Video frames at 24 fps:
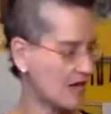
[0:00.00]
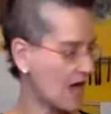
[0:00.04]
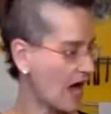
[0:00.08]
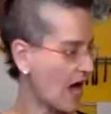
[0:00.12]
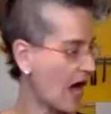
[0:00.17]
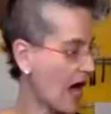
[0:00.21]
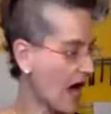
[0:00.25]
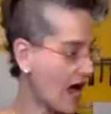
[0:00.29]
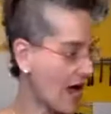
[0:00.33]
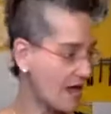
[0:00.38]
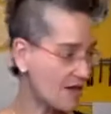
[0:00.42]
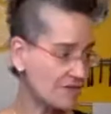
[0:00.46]

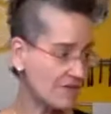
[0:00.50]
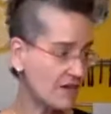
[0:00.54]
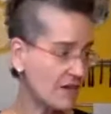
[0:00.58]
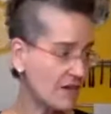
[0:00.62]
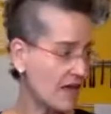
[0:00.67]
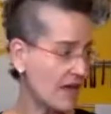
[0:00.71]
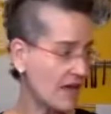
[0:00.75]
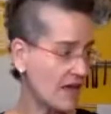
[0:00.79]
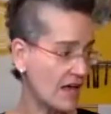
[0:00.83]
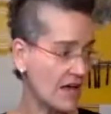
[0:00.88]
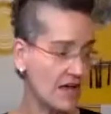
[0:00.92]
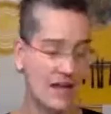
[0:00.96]
I've
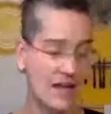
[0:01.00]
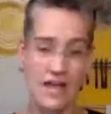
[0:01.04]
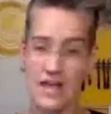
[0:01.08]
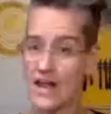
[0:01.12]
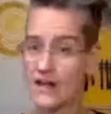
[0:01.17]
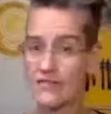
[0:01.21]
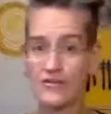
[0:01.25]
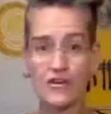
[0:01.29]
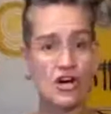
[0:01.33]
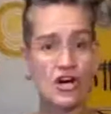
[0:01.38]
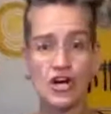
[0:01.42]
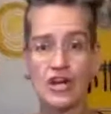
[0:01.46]

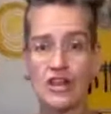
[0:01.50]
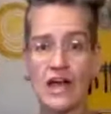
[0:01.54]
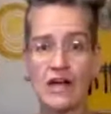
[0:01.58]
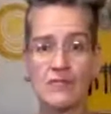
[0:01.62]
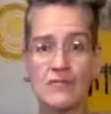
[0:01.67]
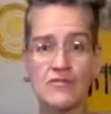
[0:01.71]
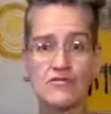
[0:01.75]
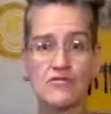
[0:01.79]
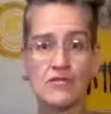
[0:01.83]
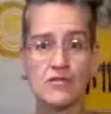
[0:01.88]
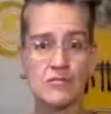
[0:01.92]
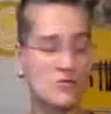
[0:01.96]
never heard of that
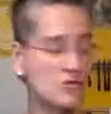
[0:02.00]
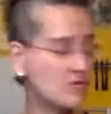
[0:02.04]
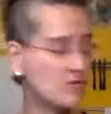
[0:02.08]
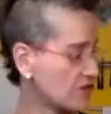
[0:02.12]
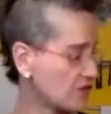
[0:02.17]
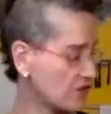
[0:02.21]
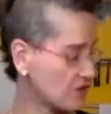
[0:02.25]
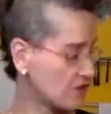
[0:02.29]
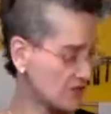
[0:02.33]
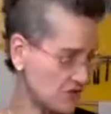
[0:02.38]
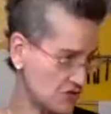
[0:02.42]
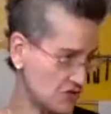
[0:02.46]
before I moved
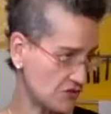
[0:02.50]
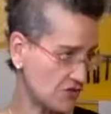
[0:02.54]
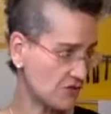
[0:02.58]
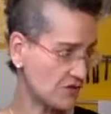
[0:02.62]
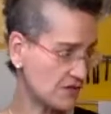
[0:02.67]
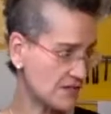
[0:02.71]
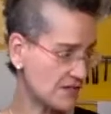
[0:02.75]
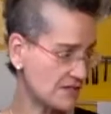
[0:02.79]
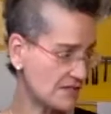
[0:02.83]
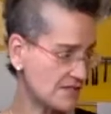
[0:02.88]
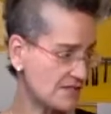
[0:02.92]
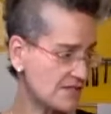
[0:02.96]
here. Did you know
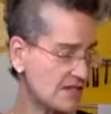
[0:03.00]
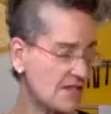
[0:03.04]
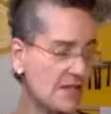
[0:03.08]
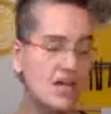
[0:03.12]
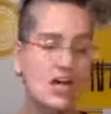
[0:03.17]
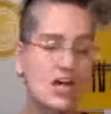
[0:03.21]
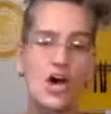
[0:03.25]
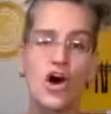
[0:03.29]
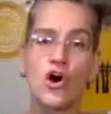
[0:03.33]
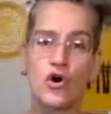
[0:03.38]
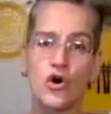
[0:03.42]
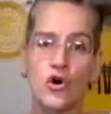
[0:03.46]
this?
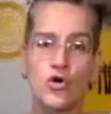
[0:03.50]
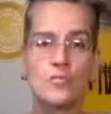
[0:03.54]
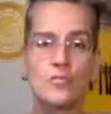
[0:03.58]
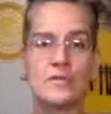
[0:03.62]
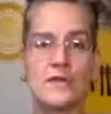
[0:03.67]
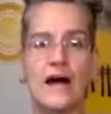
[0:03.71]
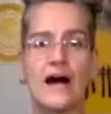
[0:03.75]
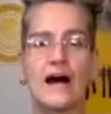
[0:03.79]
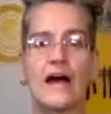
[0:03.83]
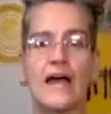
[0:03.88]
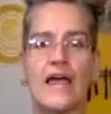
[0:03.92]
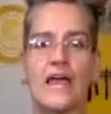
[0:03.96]
No.
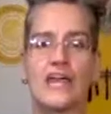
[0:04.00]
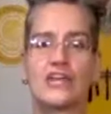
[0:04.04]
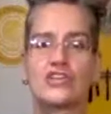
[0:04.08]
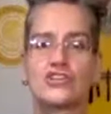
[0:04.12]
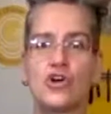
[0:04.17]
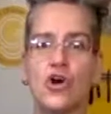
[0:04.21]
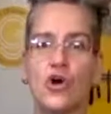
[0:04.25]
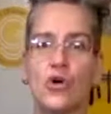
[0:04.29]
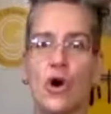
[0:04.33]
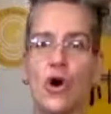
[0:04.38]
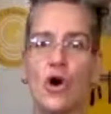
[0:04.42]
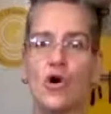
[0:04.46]
Hoopla, H
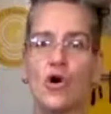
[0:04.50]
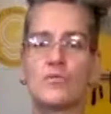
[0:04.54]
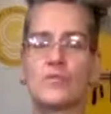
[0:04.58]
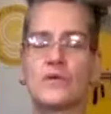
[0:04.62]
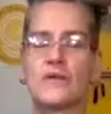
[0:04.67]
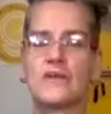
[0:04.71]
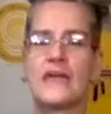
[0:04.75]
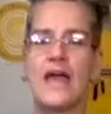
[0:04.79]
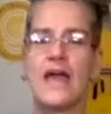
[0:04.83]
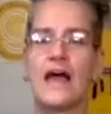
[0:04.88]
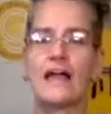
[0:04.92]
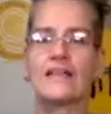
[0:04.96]
O O
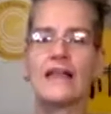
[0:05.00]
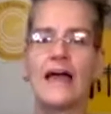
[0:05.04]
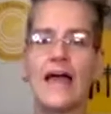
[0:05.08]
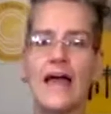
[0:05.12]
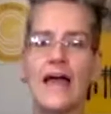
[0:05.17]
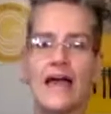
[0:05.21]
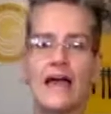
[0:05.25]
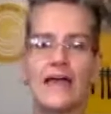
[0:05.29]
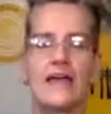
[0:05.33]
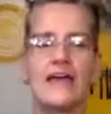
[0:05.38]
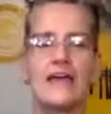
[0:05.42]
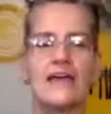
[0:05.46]
P L
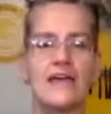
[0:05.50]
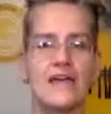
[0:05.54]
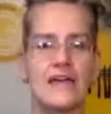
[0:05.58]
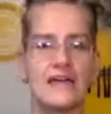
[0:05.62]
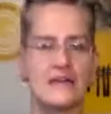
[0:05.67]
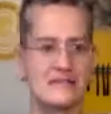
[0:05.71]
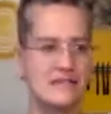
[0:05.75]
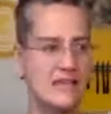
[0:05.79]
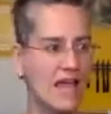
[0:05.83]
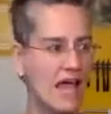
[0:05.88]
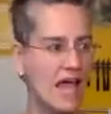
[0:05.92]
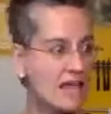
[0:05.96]
A,
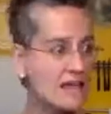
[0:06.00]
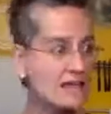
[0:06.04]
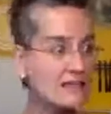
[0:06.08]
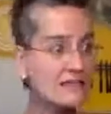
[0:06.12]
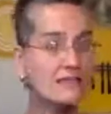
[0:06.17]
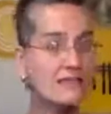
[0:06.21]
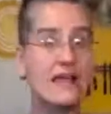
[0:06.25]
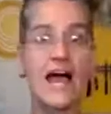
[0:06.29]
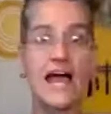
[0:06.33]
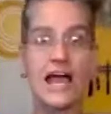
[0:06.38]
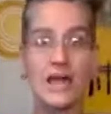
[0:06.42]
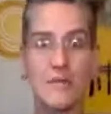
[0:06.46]
it's a
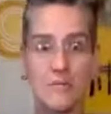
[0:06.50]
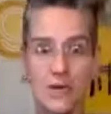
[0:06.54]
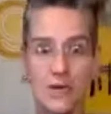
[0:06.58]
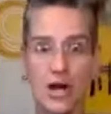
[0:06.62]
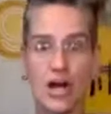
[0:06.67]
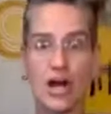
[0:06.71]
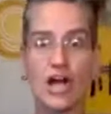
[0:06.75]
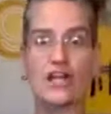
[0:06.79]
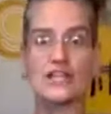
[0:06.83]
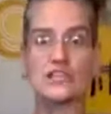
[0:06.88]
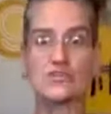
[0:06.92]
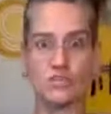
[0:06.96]

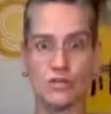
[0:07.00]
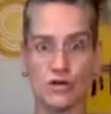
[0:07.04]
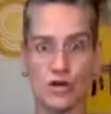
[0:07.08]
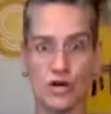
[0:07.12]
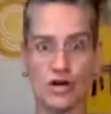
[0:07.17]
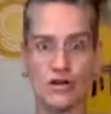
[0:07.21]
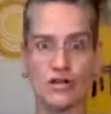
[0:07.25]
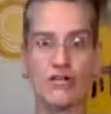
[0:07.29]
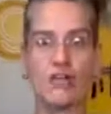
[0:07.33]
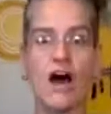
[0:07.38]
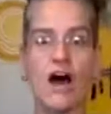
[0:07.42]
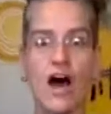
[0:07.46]
library's
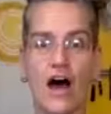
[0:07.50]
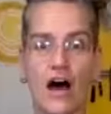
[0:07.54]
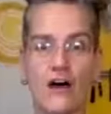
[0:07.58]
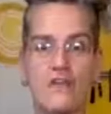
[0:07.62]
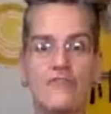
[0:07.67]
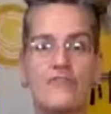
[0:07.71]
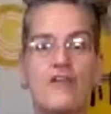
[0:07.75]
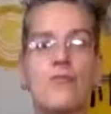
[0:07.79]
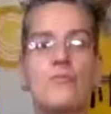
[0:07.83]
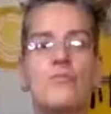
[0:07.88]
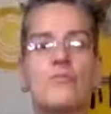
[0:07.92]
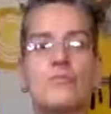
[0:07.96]
worth of
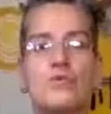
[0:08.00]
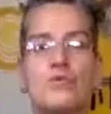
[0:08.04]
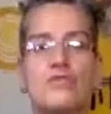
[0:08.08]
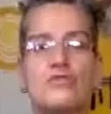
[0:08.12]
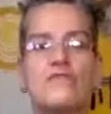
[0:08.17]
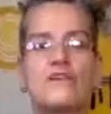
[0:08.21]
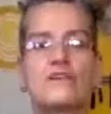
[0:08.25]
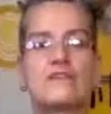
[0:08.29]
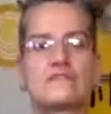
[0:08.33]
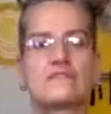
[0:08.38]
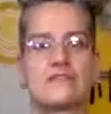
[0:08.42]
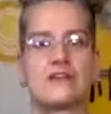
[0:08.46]

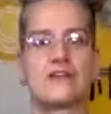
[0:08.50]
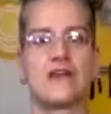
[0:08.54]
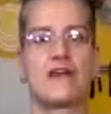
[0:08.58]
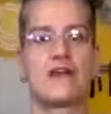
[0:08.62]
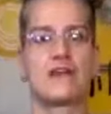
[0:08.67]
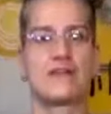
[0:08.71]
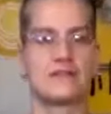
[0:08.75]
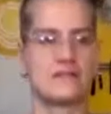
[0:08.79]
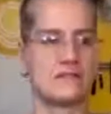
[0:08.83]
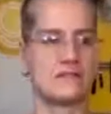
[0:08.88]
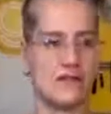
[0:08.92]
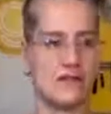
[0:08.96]
movies
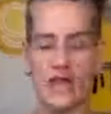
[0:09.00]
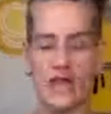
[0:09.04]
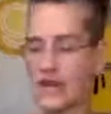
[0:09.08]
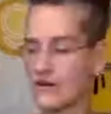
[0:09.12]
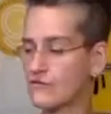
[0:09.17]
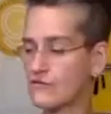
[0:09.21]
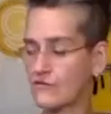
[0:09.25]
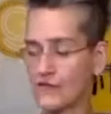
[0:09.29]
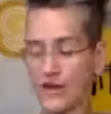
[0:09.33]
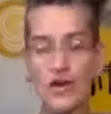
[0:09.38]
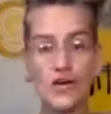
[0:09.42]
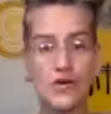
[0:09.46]
and and
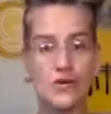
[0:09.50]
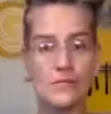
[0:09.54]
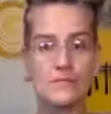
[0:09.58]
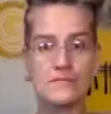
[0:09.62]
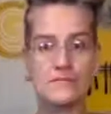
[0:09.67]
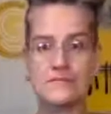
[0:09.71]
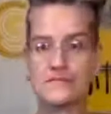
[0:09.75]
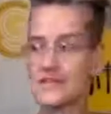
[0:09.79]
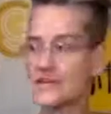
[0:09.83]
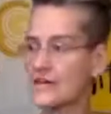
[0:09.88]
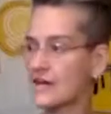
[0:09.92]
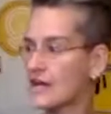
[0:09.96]

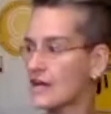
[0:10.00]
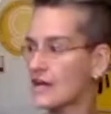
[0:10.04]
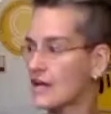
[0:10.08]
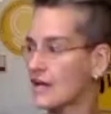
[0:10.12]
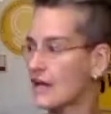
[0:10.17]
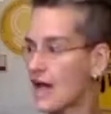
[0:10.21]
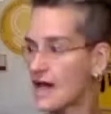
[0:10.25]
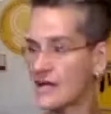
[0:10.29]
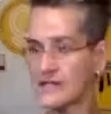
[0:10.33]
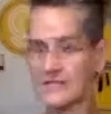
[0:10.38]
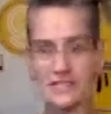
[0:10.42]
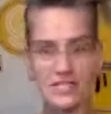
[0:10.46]
films TV
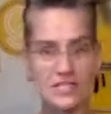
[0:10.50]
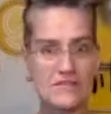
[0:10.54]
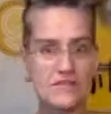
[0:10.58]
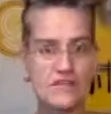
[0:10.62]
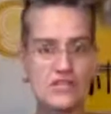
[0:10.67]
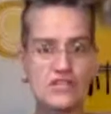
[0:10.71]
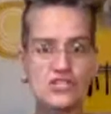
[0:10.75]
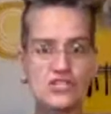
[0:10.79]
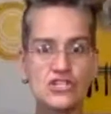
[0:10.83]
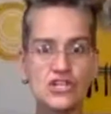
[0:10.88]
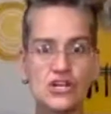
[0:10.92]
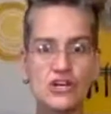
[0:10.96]
and TV
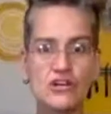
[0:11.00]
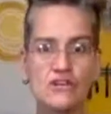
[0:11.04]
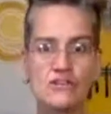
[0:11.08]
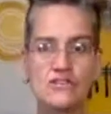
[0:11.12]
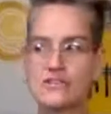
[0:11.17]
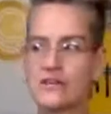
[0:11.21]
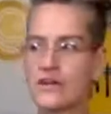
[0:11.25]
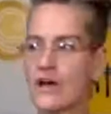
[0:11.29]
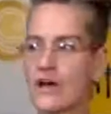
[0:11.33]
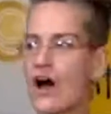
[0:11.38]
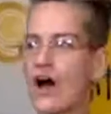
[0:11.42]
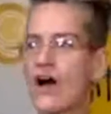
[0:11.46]
shows.
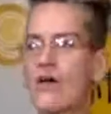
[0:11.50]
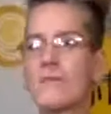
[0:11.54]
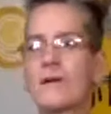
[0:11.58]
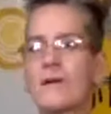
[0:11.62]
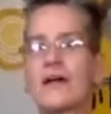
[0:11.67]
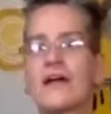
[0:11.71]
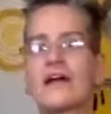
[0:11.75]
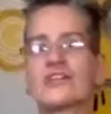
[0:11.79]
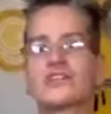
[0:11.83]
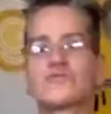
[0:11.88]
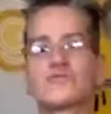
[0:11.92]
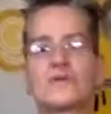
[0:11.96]
Oh my
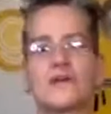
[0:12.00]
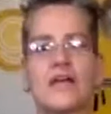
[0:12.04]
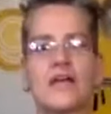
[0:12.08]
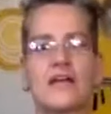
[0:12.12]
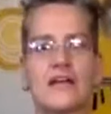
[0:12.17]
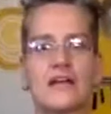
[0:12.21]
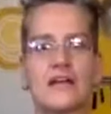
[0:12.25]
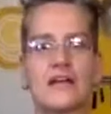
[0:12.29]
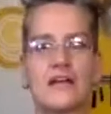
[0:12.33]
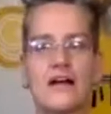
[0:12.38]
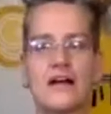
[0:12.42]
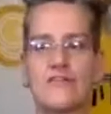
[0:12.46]
gosh, we can't
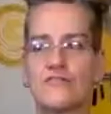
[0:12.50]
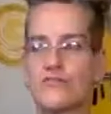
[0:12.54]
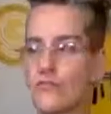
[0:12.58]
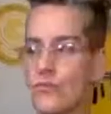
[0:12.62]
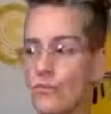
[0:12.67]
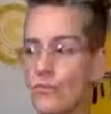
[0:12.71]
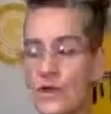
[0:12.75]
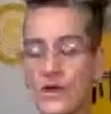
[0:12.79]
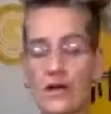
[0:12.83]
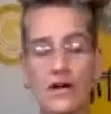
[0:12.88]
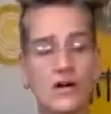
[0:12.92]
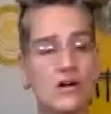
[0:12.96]
get enough.
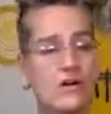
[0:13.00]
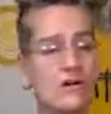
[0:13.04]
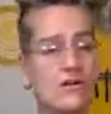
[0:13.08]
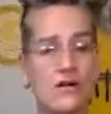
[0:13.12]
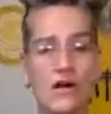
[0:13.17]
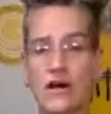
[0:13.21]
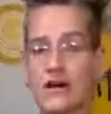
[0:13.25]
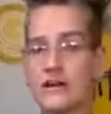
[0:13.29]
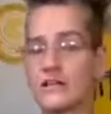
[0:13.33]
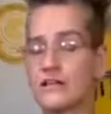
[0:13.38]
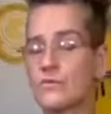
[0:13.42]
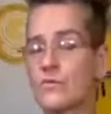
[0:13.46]
We don't
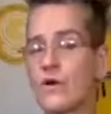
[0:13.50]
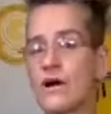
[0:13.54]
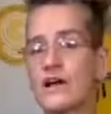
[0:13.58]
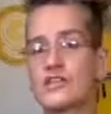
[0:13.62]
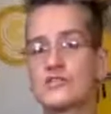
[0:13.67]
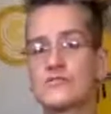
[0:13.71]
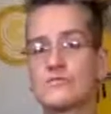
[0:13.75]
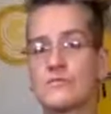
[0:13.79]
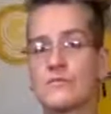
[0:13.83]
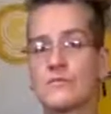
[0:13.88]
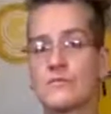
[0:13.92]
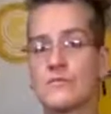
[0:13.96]
hardly watch
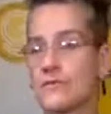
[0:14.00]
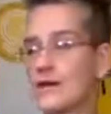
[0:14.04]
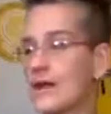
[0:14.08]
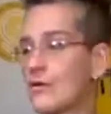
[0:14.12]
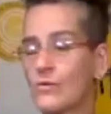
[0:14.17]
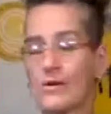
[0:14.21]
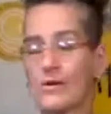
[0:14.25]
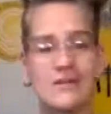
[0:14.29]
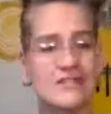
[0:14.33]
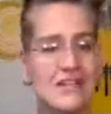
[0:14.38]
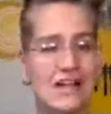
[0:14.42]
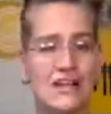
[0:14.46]

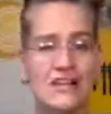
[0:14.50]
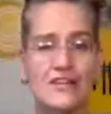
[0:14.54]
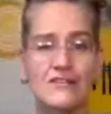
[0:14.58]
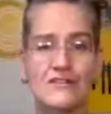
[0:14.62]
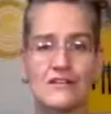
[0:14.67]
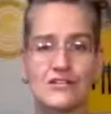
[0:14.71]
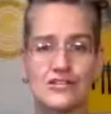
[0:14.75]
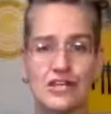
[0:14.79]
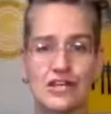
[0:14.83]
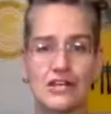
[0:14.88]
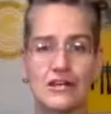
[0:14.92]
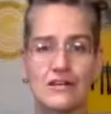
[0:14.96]
network
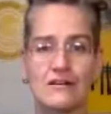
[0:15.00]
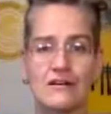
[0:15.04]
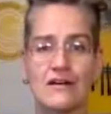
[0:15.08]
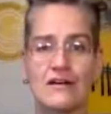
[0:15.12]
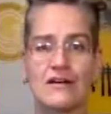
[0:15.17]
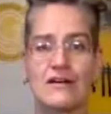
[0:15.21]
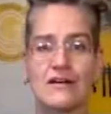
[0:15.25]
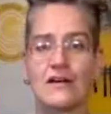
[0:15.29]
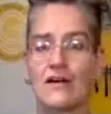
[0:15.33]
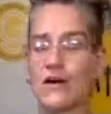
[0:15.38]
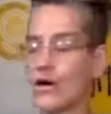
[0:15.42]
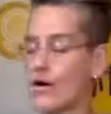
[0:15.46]
television
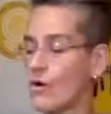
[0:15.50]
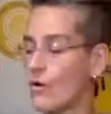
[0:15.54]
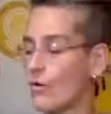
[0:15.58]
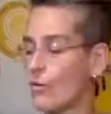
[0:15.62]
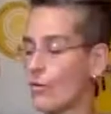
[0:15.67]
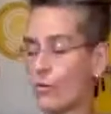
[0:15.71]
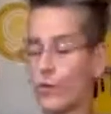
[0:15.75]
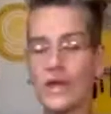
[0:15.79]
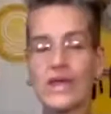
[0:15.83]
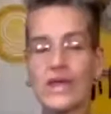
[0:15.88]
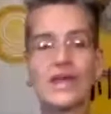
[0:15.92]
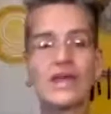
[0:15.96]

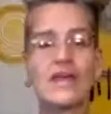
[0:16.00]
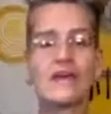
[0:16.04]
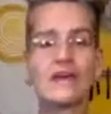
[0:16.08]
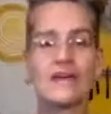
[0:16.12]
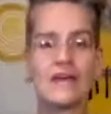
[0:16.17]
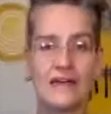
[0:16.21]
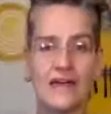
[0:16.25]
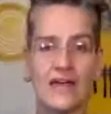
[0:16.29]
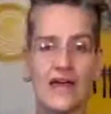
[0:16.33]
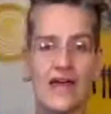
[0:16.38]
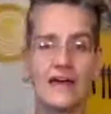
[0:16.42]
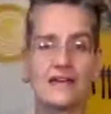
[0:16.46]
we
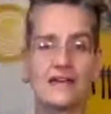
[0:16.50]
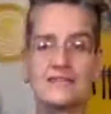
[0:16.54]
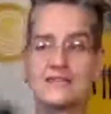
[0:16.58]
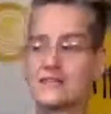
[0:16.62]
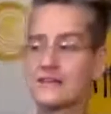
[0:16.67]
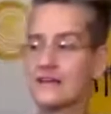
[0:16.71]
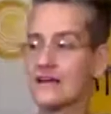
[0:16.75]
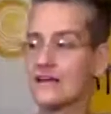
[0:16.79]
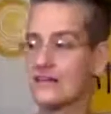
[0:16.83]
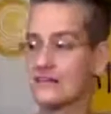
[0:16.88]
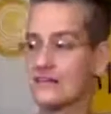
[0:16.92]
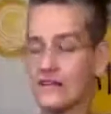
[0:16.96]
get
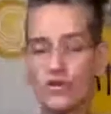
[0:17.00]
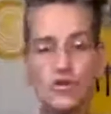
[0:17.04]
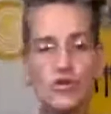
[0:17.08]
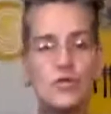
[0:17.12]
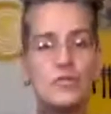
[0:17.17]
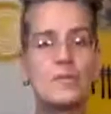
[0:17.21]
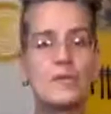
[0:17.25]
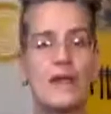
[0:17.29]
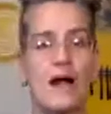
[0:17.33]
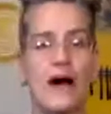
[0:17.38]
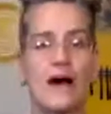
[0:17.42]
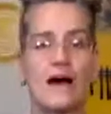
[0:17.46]
the
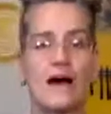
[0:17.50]
hoopla.